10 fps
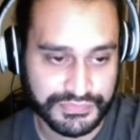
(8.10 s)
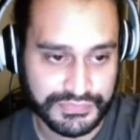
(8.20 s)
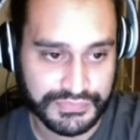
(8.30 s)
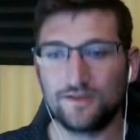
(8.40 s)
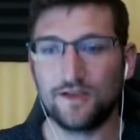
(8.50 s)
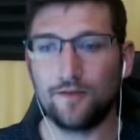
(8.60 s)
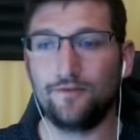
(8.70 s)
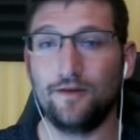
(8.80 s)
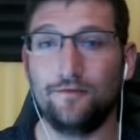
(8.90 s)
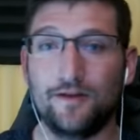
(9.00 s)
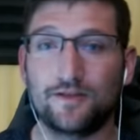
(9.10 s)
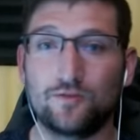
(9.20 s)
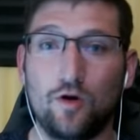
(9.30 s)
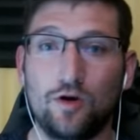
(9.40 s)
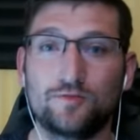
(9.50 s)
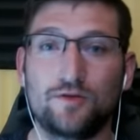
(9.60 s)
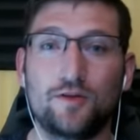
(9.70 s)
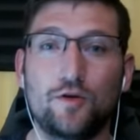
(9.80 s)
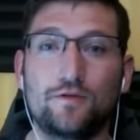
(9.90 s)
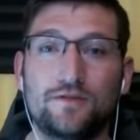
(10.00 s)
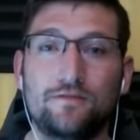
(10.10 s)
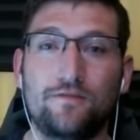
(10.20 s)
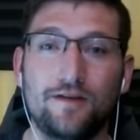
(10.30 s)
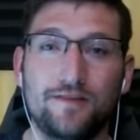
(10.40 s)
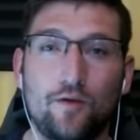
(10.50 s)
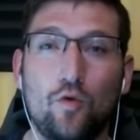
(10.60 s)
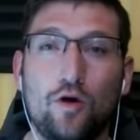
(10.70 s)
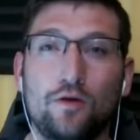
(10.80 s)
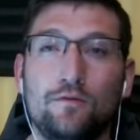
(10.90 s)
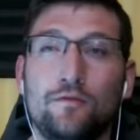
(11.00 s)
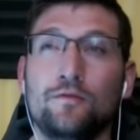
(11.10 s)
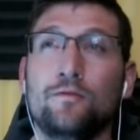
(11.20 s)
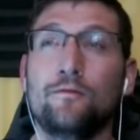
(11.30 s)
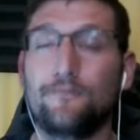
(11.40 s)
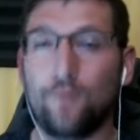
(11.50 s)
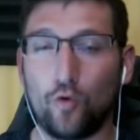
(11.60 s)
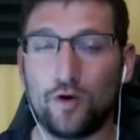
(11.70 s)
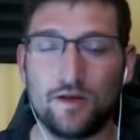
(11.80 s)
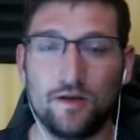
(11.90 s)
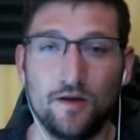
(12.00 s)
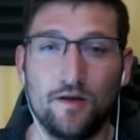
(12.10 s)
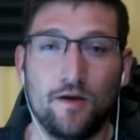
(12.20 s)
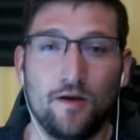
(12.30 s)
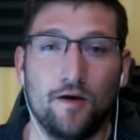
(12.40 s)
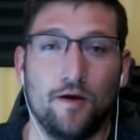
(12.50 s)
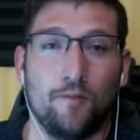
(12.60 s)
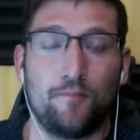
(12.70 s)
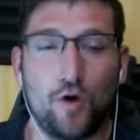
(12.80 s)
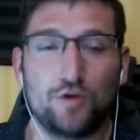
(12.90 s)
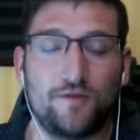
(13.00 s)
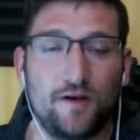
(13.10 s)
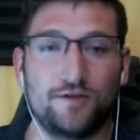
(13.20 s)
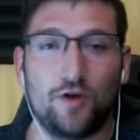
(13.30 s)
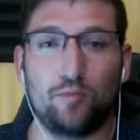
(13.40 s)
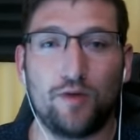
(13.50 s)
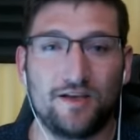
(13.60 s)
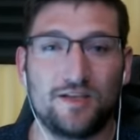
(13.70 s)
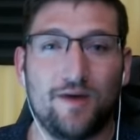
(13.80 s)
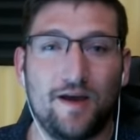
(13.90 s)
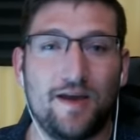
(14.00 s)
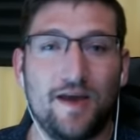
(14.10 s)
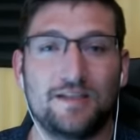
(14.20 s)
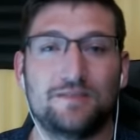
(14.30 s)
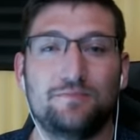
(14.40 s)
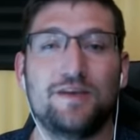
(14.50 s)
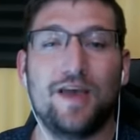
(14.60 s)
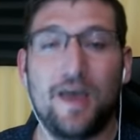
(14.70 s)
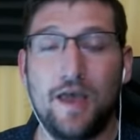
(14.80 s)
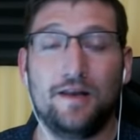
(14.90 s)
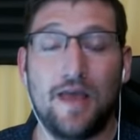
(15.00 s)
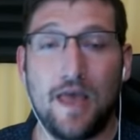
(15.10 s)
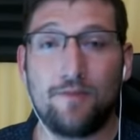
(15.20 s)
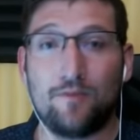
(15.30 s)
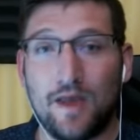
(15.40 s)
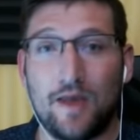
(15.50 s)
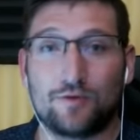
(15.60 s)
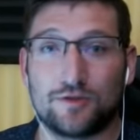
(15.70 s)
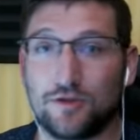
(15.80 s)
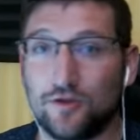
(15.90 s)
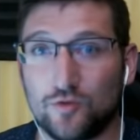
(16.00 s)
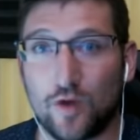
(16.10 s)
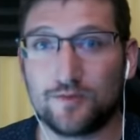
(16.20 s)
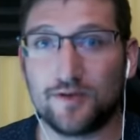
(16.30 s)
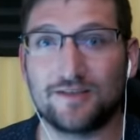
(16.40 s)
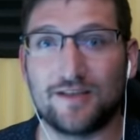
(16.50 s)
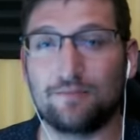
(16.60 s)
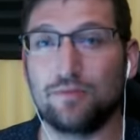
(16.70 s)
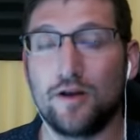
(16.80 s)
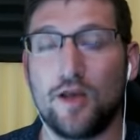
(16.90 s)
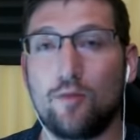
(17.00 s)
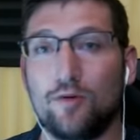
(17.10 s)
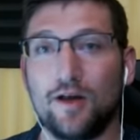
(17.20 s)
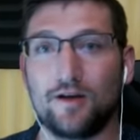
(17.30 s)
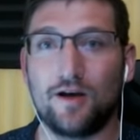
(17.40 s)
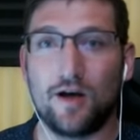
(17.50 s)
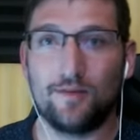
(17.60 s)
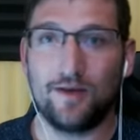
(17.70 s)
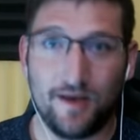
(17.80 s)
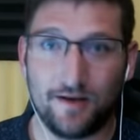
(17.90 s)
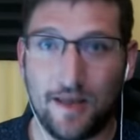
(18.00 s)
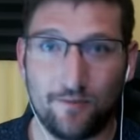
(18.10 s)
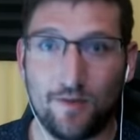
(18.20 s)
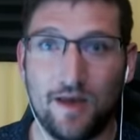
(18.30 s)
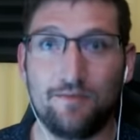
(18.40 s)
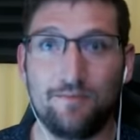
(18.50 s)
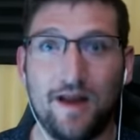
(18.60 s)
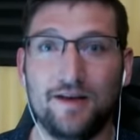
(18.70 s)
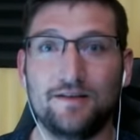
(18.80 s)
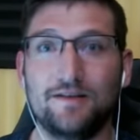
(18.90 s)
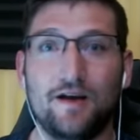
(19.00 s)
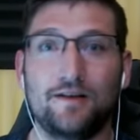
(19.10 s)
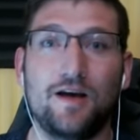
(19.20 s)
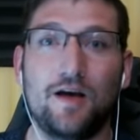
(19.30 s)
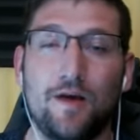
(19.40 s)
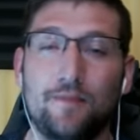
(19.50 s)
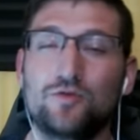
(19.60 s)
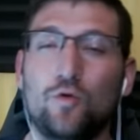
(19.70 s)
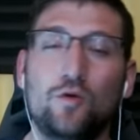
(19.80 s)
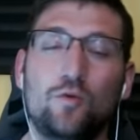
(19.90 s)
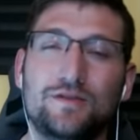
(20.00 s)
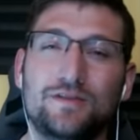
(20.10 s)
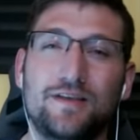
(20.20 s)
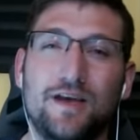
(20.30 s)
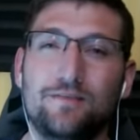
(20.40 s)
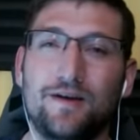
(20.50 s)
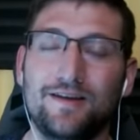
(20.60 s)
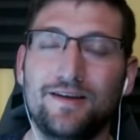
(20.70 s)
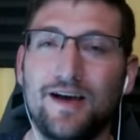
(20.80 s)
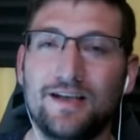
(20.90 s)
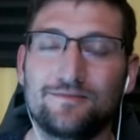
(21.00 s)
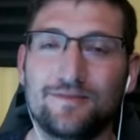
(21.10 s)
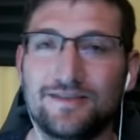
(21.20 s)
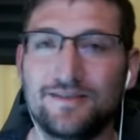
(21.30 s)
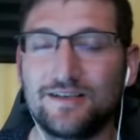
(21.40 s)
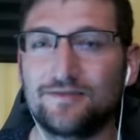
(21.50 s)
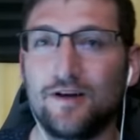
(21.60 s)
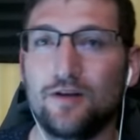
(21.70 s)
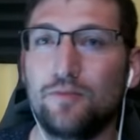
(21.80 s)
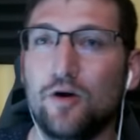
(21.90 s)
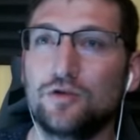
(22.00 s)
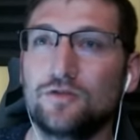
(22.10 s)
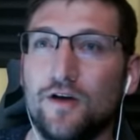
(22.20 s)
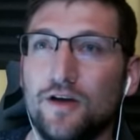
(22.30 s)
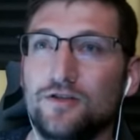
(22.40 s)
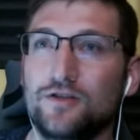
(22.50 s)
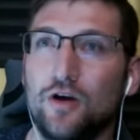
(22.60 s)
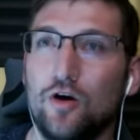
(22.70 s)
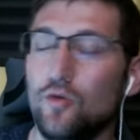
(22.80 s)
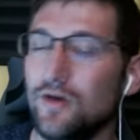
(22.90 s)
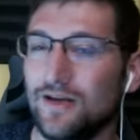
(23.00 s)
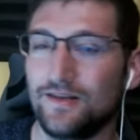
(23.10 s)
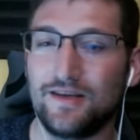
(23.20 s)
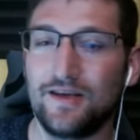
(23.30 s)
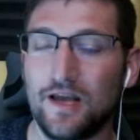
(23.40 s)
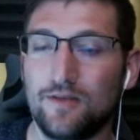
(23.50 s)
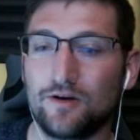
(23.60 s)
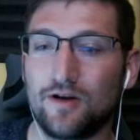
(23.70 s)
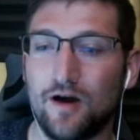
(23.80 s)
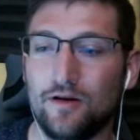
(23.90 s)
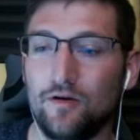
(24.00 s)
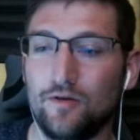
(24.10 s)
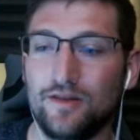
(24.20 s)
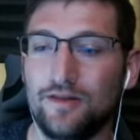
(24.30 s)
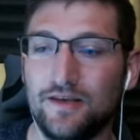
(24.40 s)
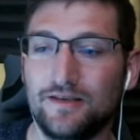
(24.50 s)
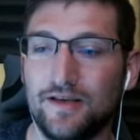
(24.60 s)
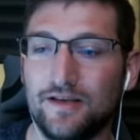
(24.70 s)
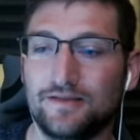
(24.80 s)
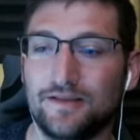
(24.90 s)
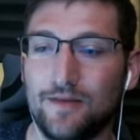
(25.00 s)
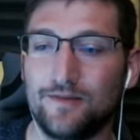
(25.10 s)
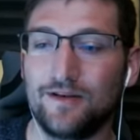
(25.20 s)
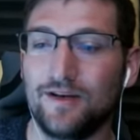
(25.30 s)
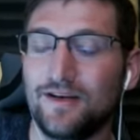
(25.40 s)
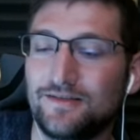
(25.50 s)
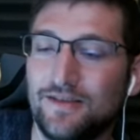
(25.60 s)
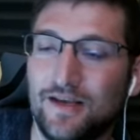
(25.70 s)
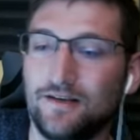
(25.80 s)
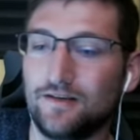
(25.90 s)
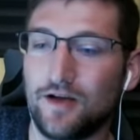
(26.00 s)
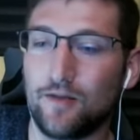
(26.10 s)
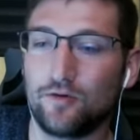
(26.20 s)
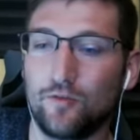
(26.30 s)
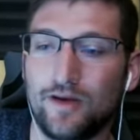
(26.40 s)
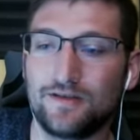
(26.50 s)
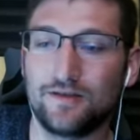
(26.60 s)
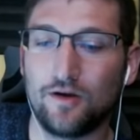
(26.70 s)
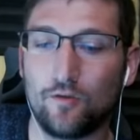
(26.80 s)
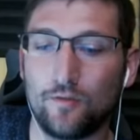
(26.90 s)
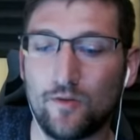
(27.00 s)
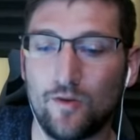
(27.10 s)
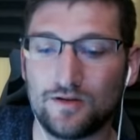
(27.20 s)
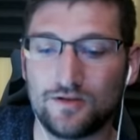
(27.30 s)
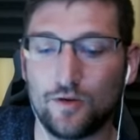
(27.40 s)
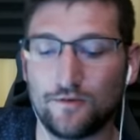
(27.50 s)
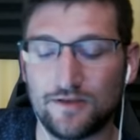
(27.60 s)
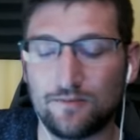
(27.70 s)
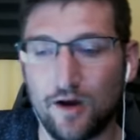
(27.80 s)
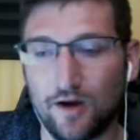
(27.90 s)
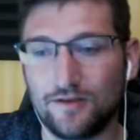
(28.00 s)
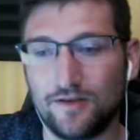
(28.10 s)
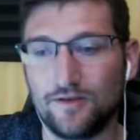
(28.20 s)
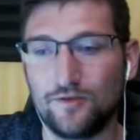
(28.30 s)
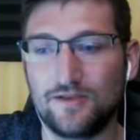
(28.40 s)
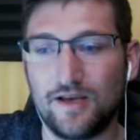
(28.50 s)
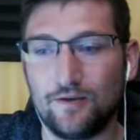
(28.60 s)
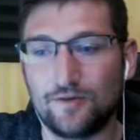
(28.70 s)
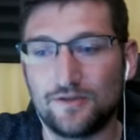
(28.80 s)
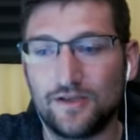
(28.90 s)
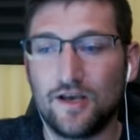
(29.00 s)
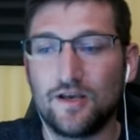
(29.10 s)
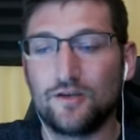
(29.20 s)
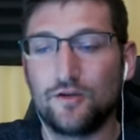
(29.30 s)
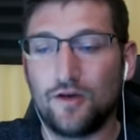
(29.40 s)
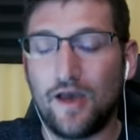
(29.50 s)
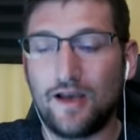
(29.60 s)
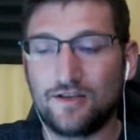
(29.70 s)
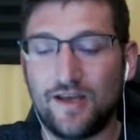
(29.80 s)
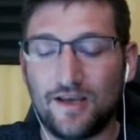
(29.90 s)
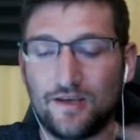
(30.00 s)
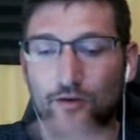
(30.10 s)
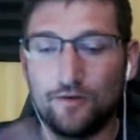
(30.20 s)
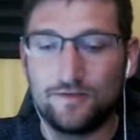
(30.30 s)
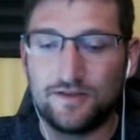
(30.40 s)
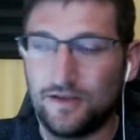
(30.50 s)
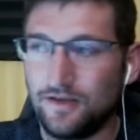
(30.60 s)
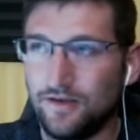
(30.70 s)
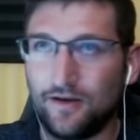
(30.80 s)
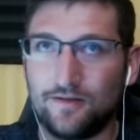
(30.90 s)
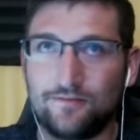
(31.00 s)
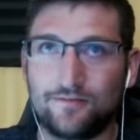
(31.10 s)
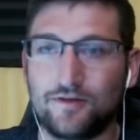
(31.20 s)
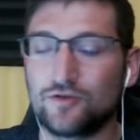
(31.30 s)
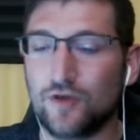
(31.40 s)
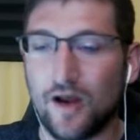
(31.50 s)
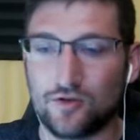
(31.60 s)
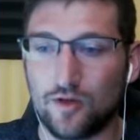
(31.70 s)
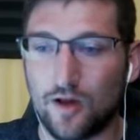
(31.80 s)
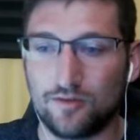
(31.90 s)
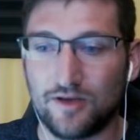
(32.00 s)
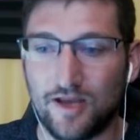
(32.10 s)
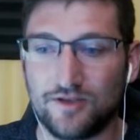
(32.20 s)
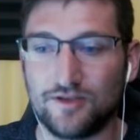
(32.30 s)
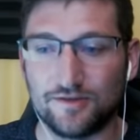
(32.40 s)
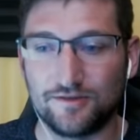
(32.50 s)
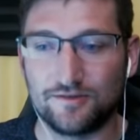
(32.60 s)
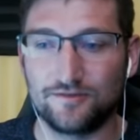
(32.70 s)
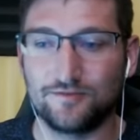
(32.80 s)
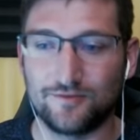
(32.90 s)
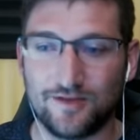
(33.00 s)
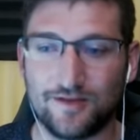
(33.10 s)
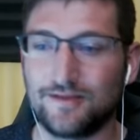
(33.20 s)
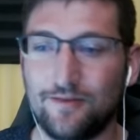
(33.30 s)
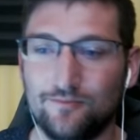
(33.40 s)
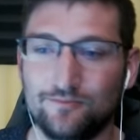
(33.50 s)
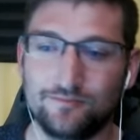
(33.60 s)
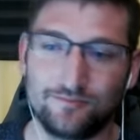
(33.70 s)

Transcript: What's up, fight fans? Welcome to the UFC Fight Night 140 post fight show brought to you by SBN MMA, which includes websites like bloodyelbow.com and MMAmania.com. I'm joined once again by the guys from the sixth round post fight show, the Eddie Mercado and the Zane Simon. Zane, a couple of weeks ago when we watched UFC Moncton, you said it was hashtag UFC uh, contractual obligations. Was that the same mm-hmm.